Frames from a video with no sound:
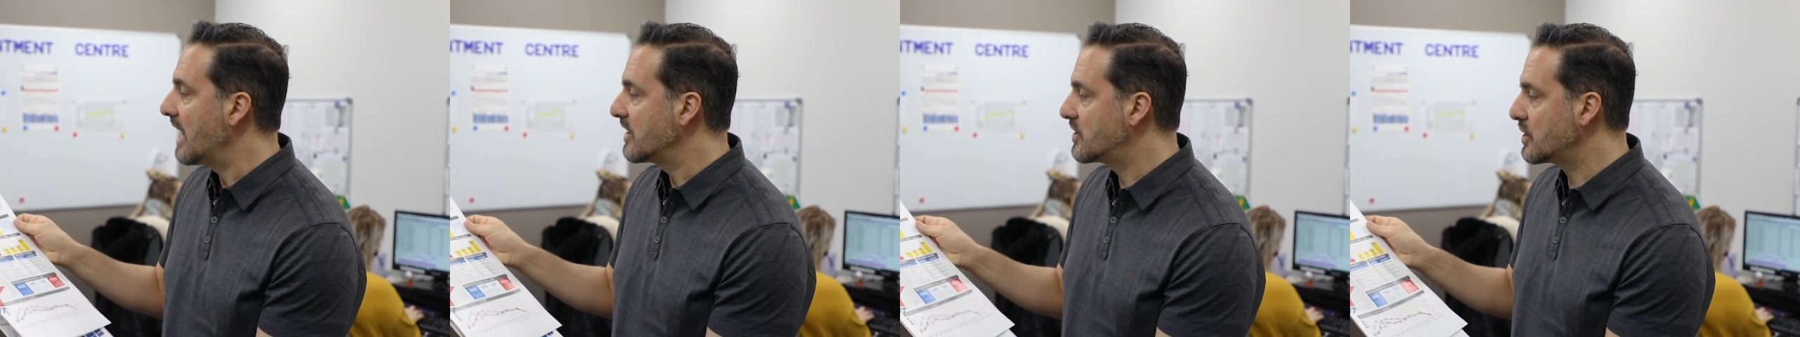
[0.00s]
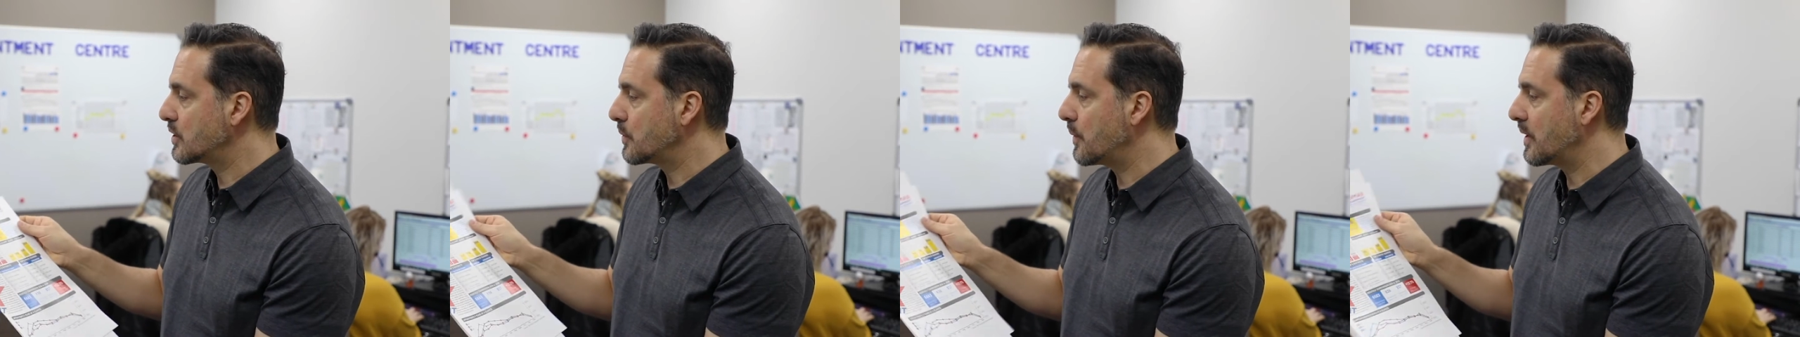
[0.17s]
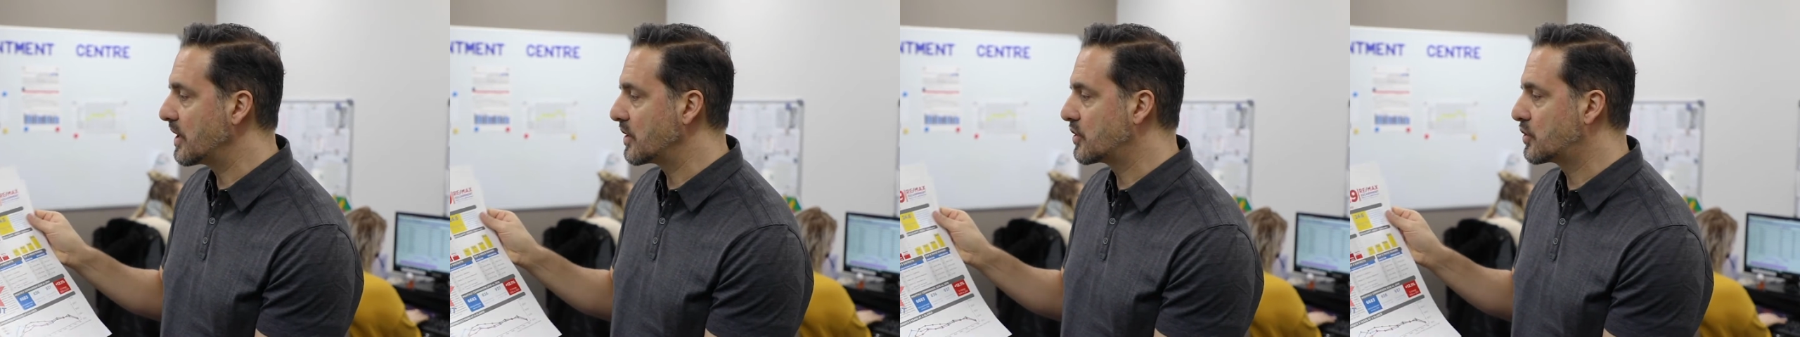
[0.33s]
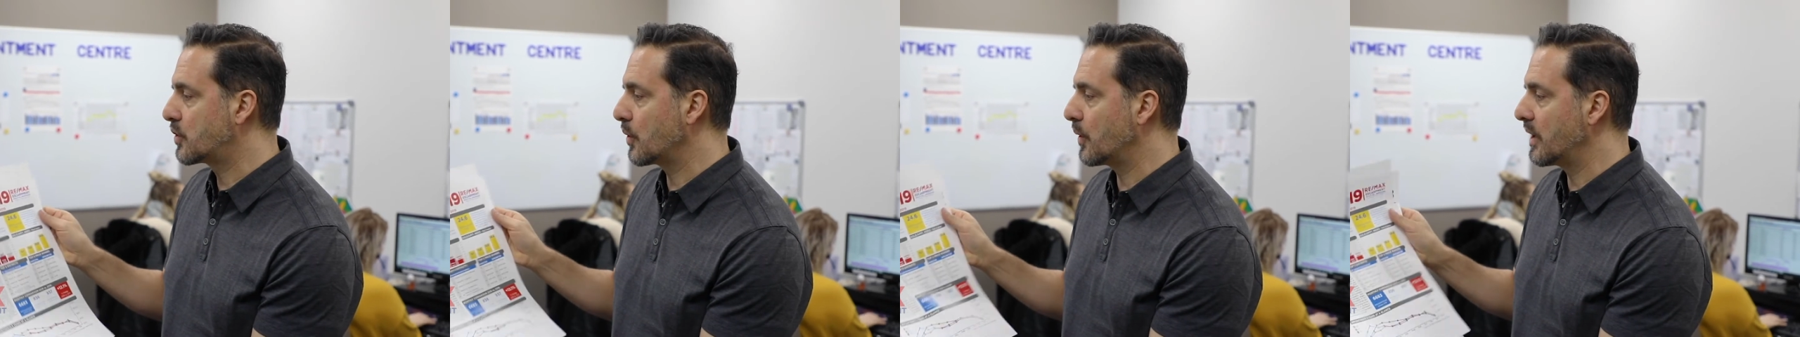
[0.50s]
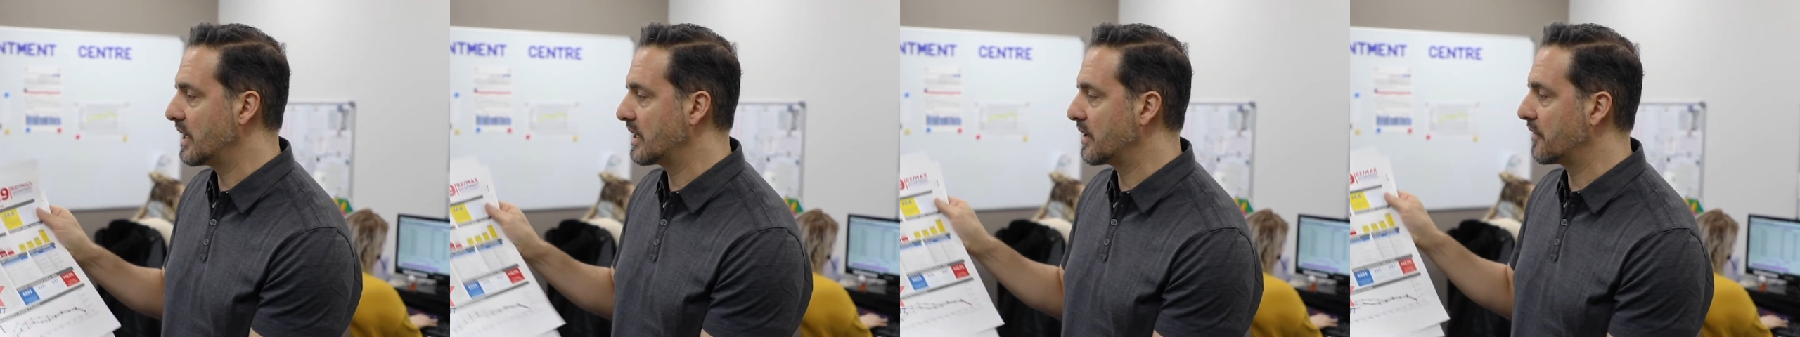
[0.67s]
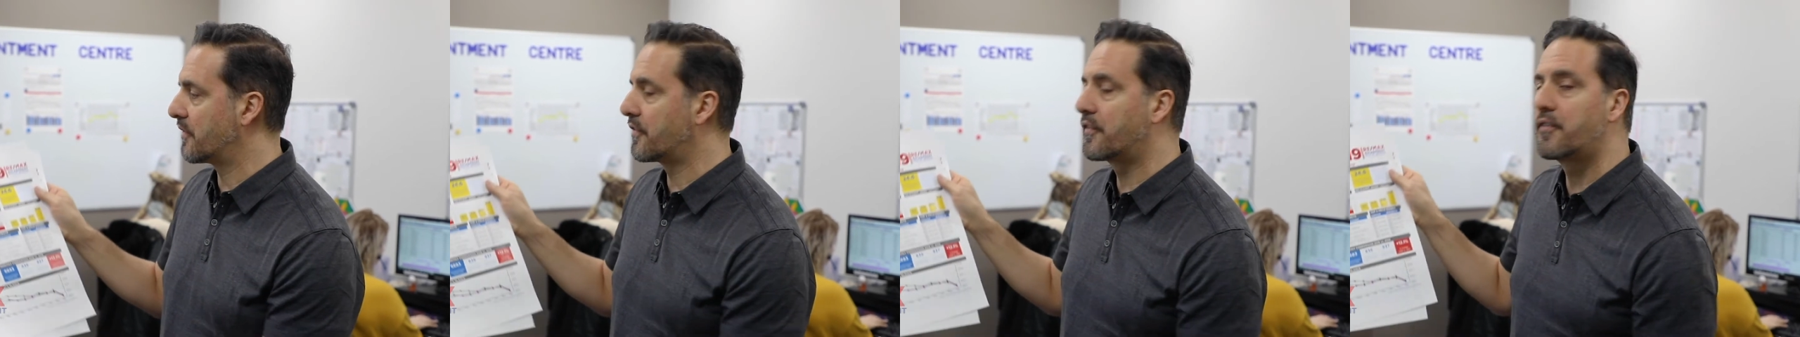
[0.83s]
Just want to show you
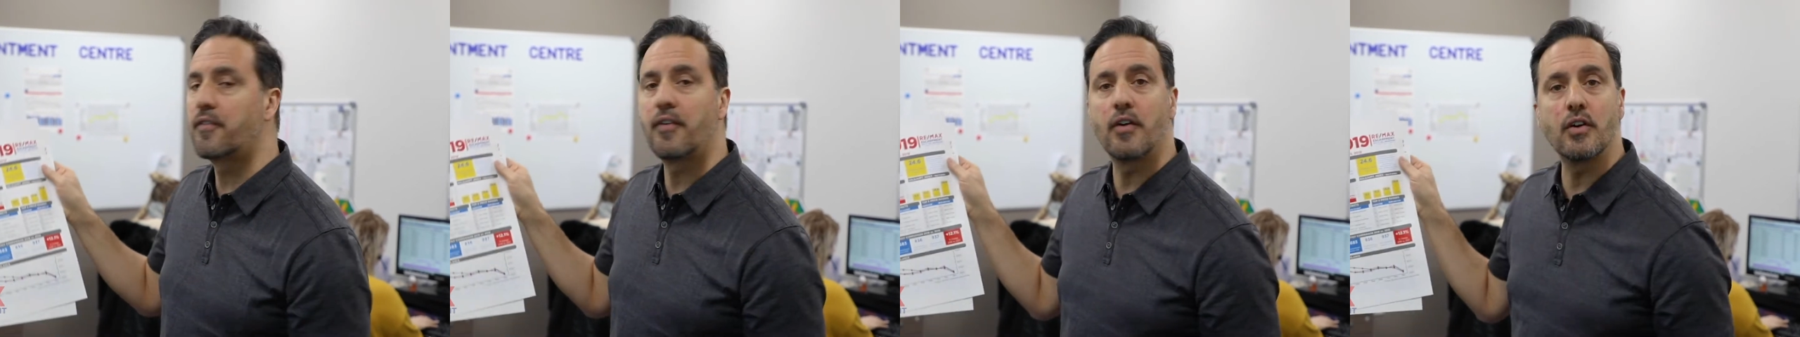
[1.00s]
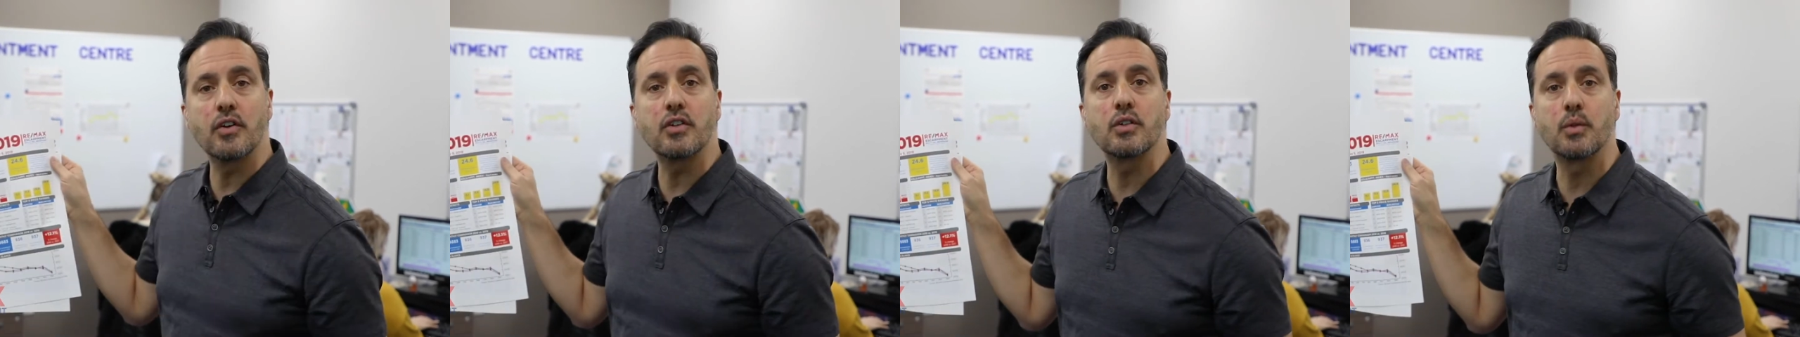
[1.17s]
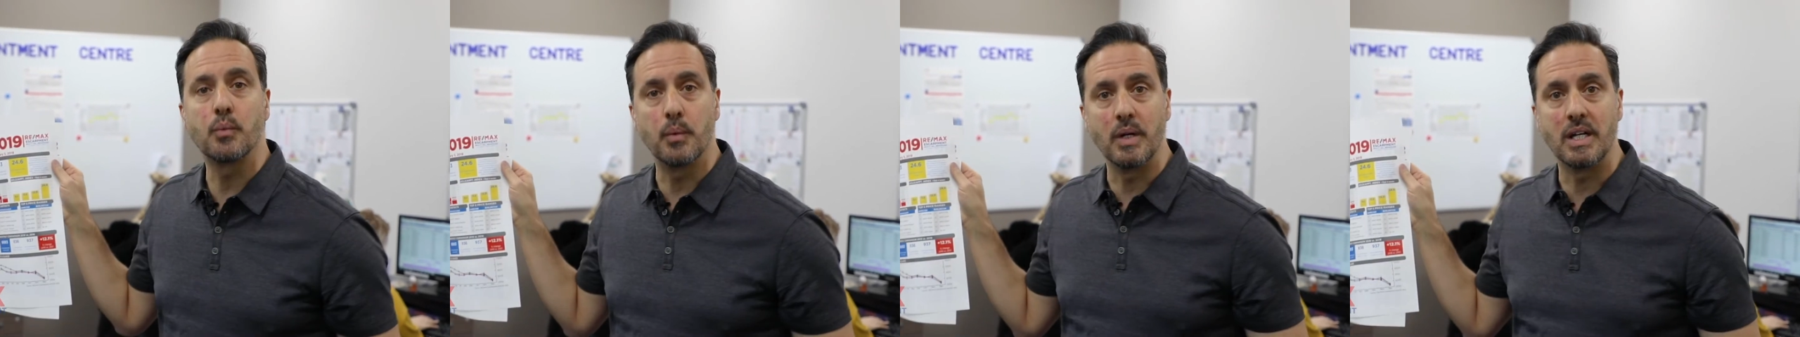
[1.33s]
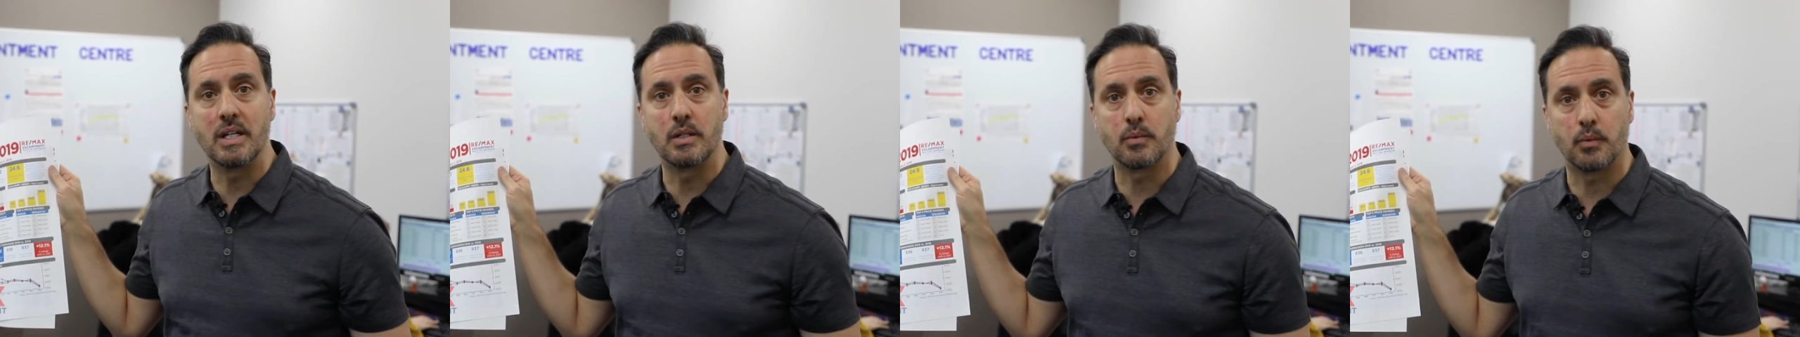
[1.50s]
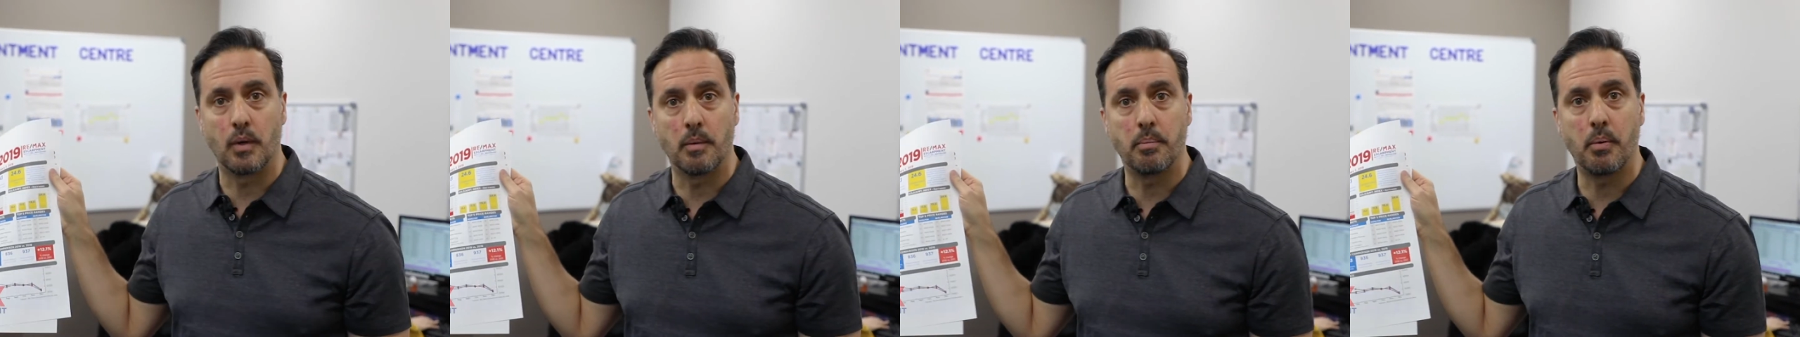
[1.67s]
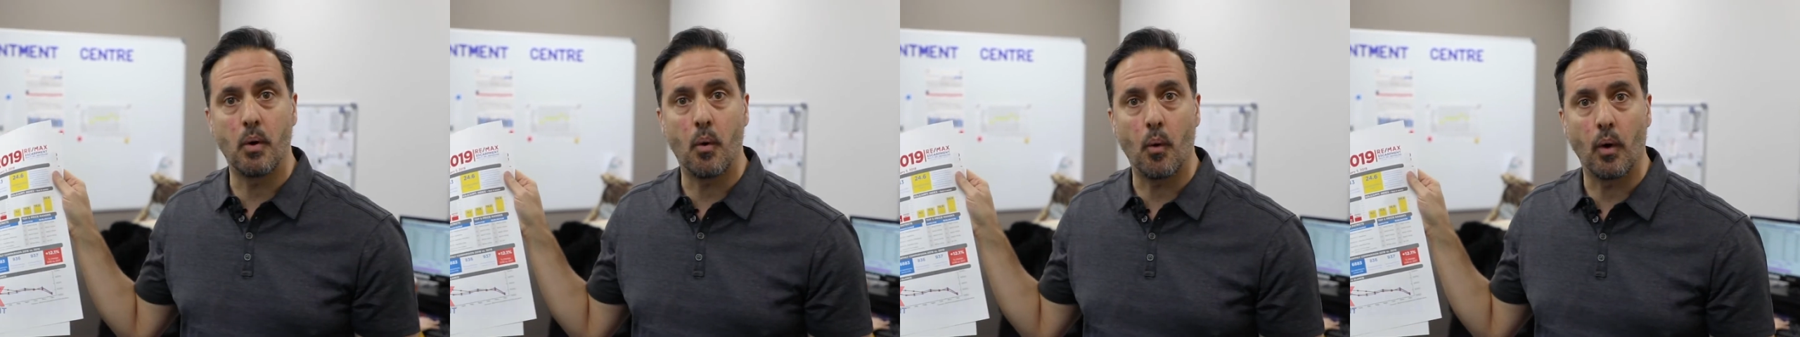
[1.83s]
the first week's
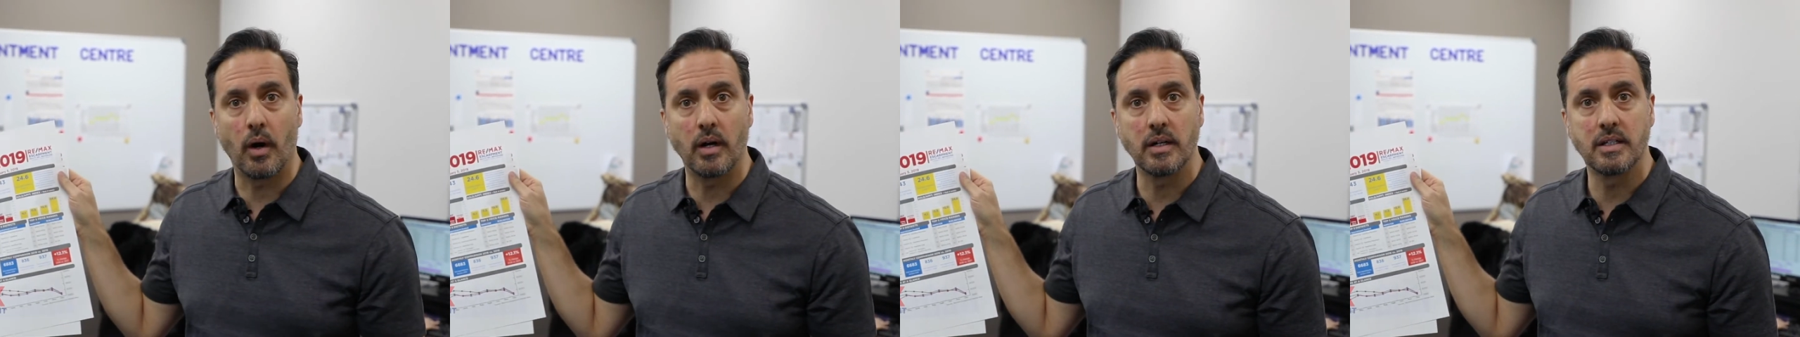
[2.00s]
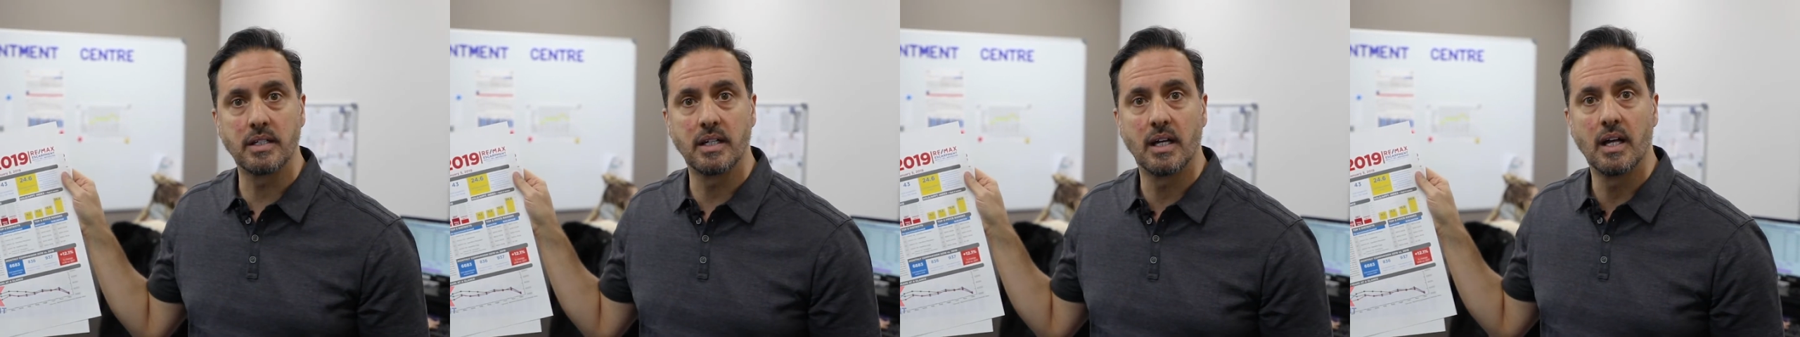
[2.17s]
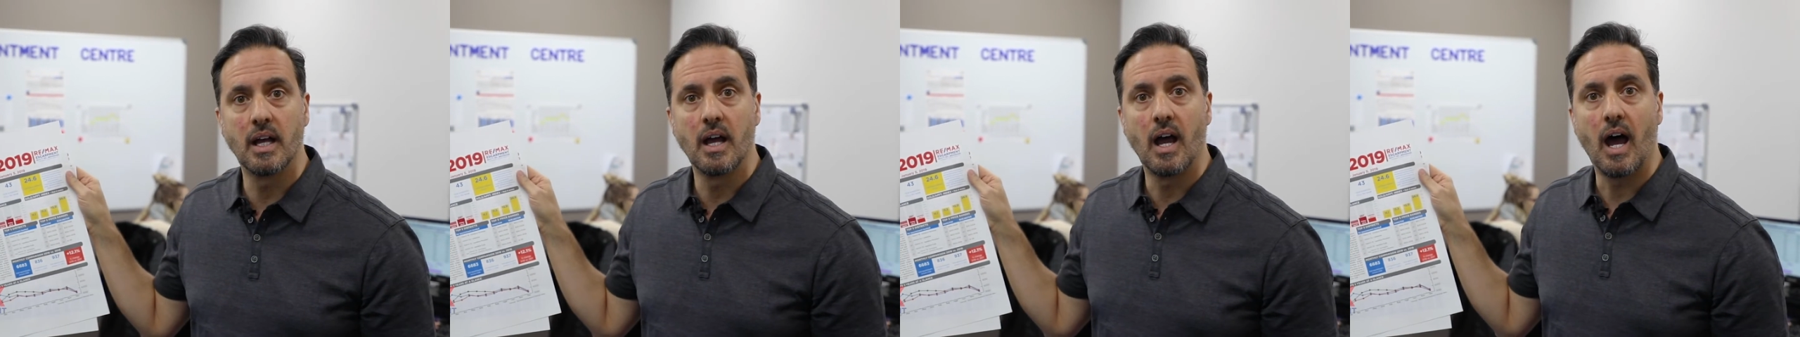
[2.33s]
report